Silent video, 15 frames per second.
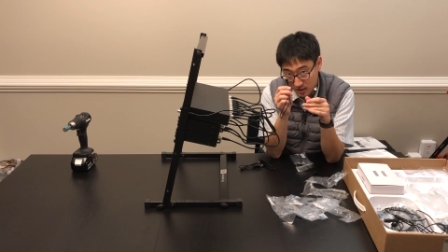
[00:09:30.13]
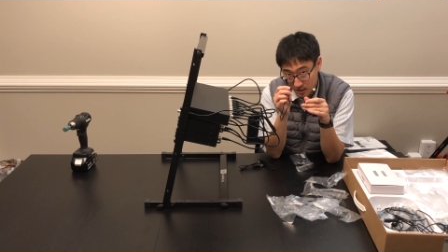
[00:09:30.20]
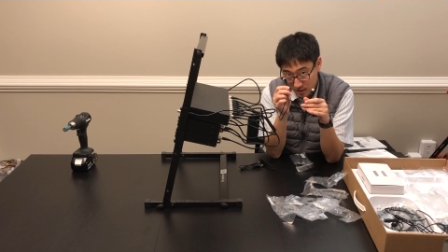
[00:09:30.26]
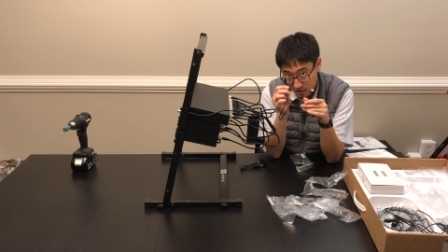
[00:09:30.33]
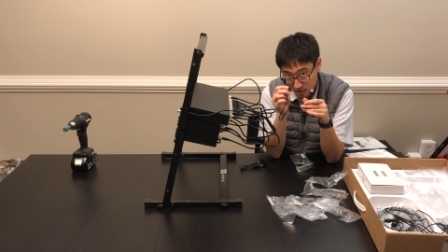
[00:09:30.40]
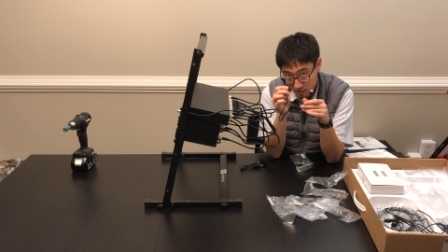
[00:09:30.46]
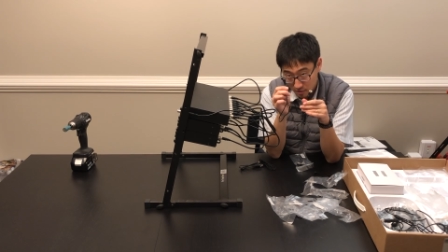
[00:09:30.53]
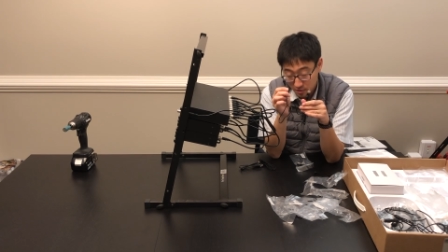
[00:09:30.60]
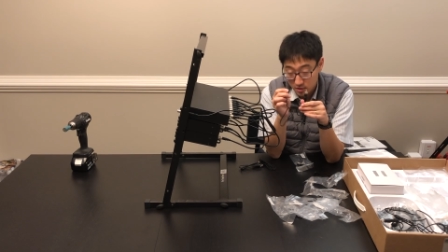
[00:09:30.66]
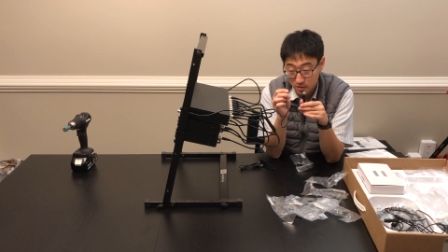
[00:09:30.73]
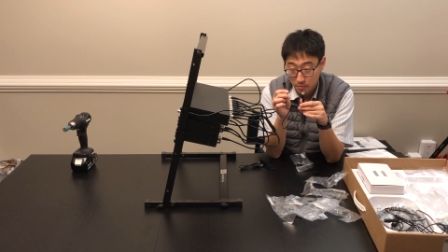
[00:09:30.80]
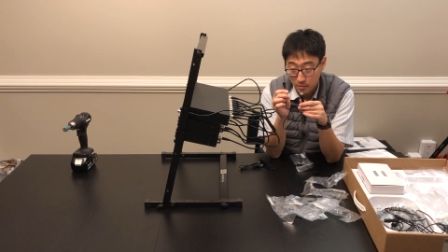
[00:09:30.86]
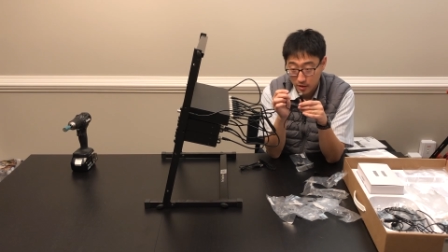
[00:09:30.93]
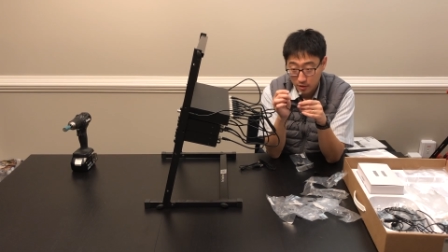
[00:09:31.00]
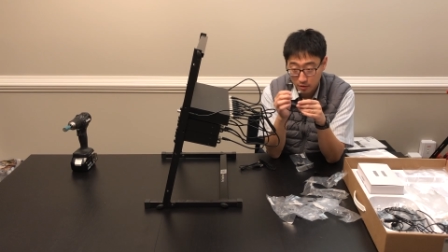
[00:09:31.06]
and here is
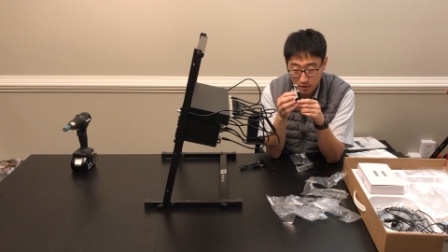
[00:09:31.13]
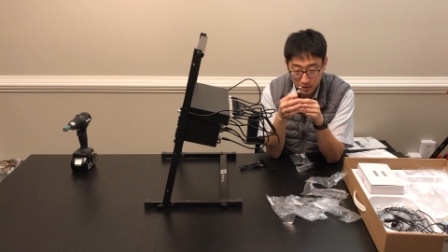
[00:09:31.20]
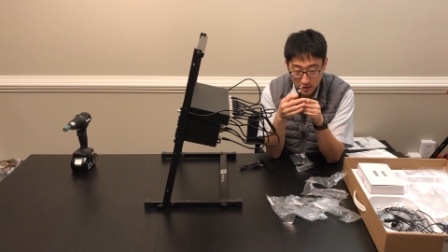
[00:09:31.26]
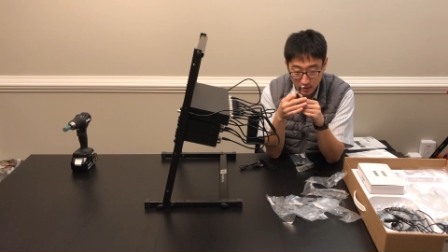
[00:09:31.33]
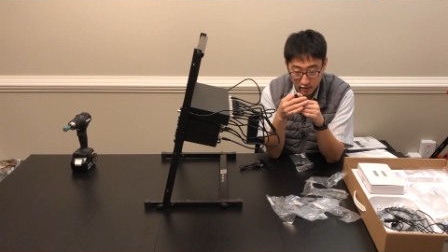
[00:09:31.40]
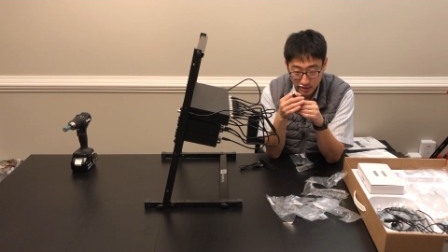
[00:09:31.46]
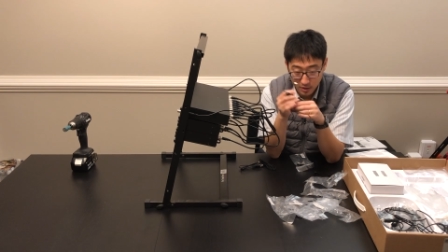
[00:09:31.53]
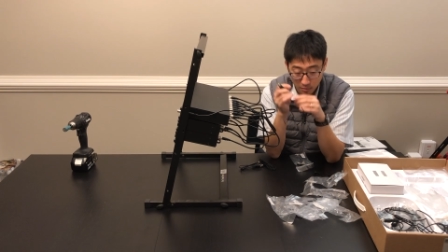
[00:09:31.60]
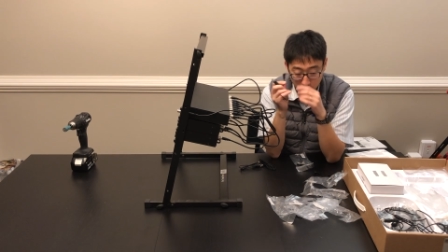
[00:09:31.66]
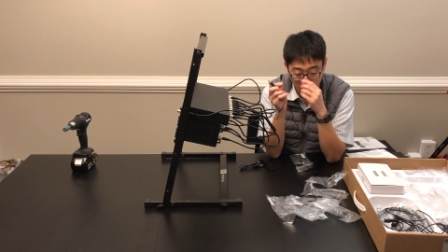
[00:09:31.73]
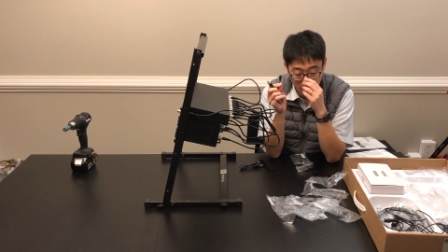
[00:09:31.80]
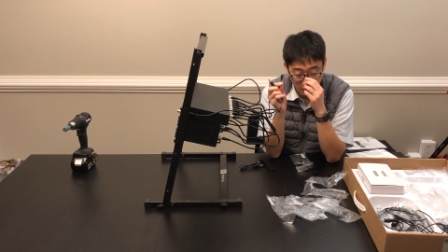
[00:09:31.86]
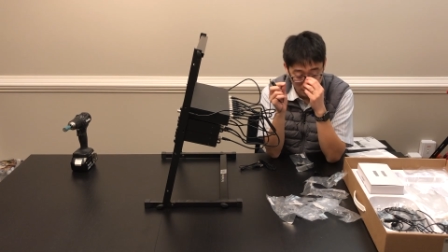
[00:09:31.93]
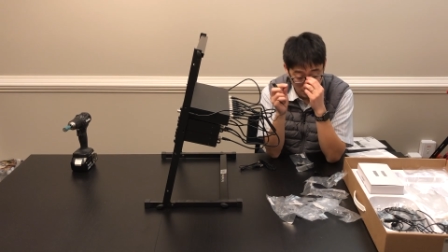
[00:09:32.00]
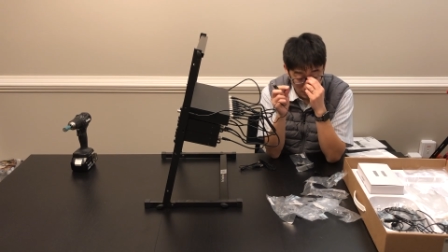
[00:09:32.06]
the barrel connector that
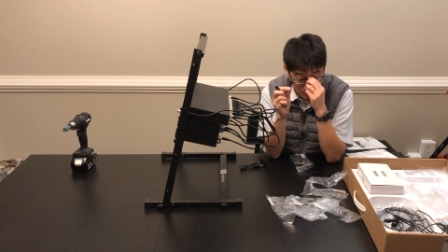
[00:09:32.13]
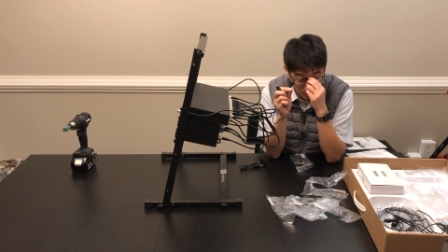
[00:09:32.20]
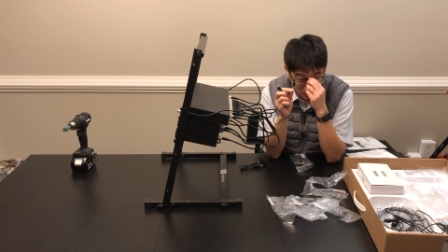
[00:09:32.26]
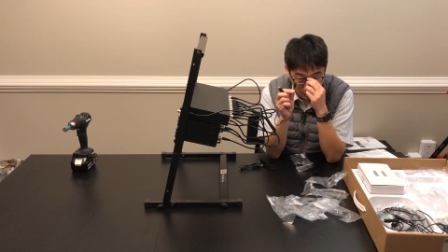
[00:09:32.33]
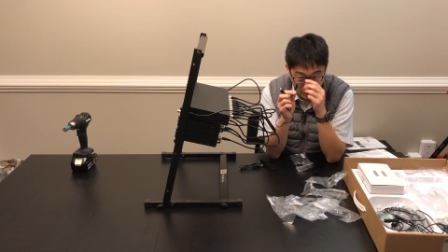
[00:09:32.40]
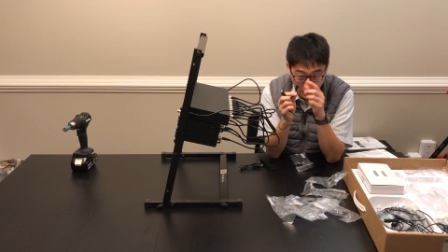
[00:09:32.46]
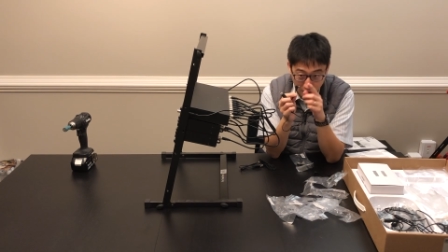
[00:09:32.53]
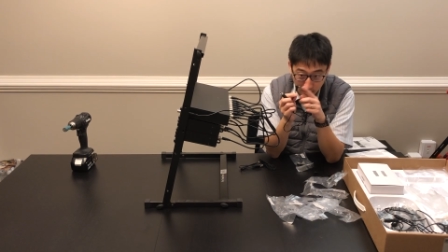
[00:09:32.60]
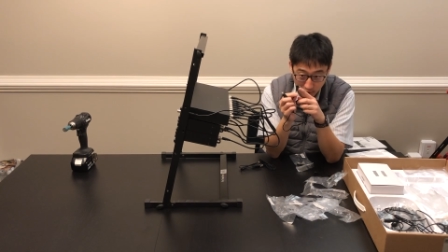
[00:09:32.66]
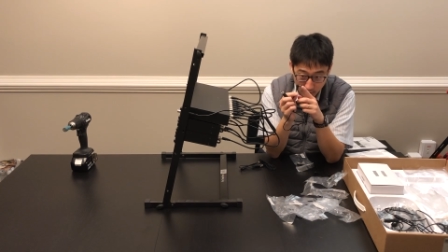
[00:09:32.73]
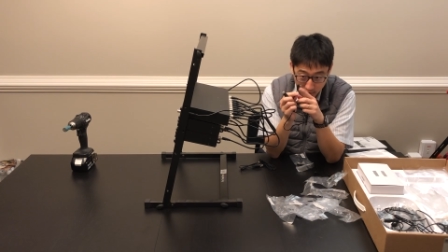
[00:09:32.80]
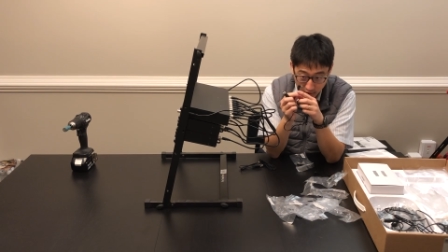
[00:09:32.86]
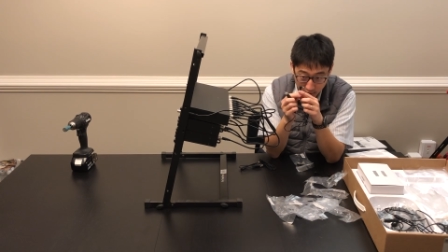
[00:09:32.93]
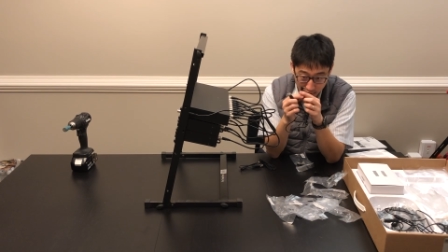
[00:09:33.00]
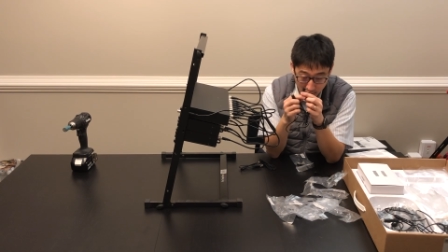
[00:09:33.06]
plugs in,
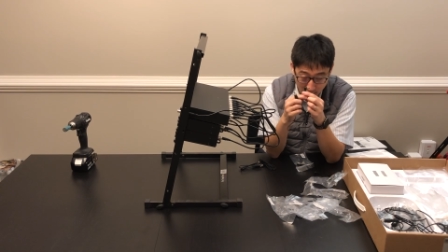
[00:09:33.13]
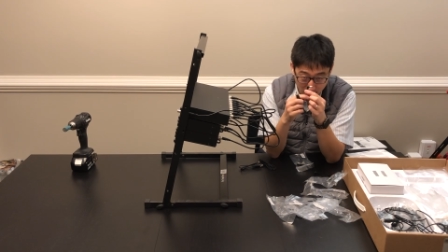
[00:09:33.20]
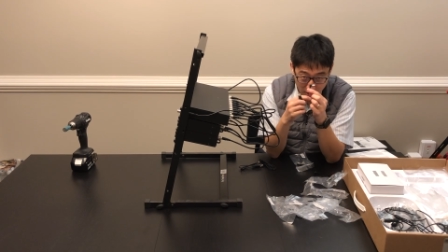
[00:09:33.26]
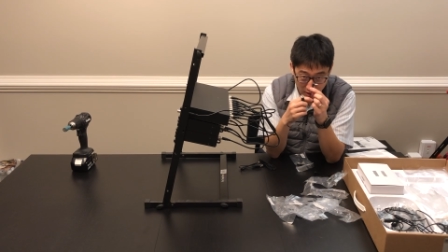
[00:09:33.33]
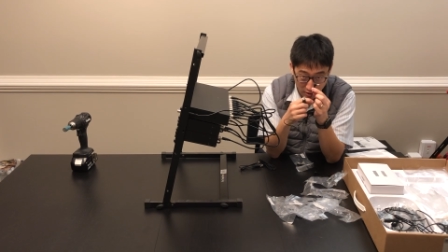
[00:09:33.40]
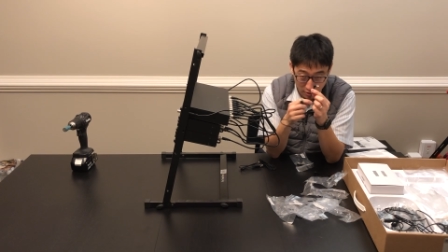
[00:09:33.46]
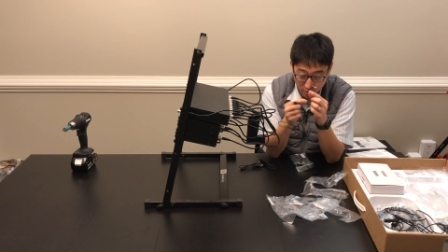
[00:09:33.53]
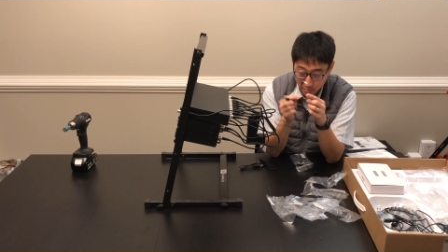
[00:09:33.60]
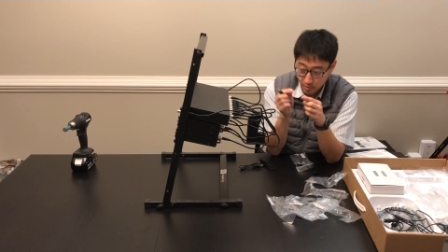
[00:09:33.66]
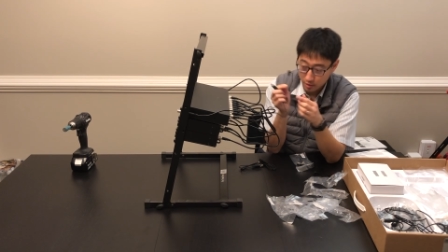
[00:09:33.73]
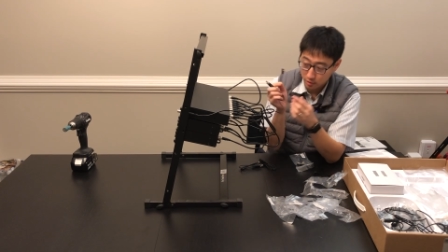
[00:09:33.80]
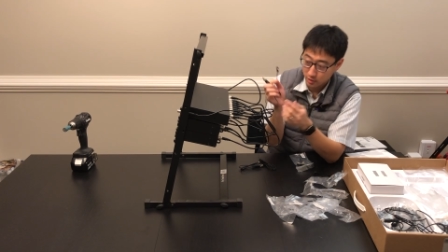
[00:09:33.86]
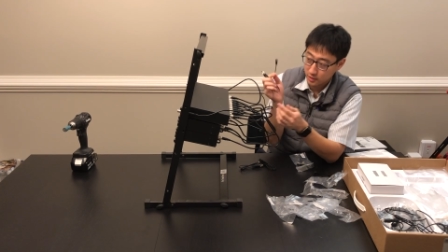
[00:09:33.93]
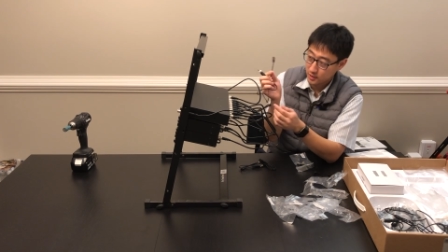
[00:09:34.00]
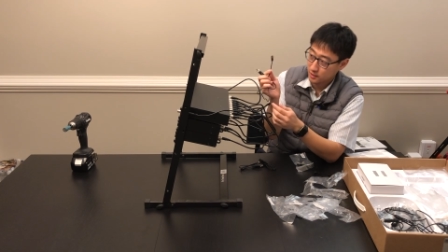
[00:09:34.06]
non-locking ninety degree
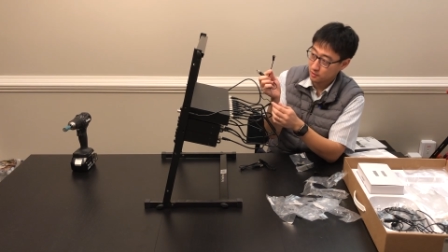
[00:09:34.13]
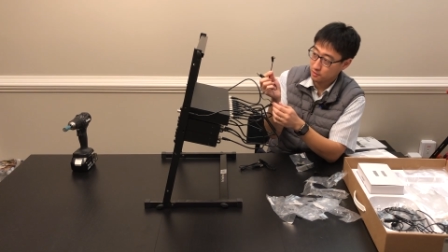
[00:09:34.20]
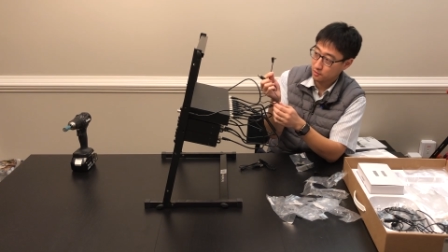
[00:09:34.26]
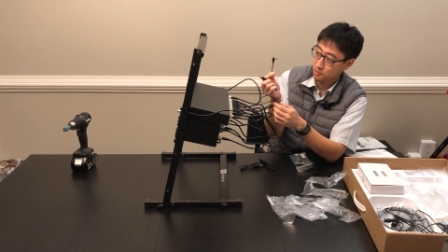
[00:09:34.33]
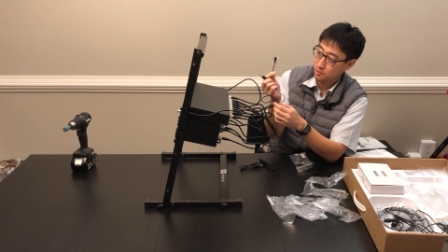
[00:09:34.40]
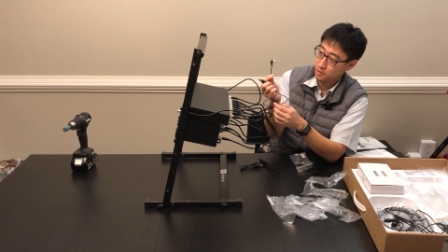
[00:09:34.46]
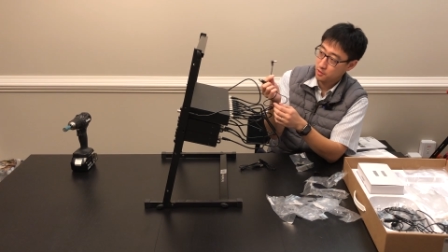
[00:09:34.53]
barrel connector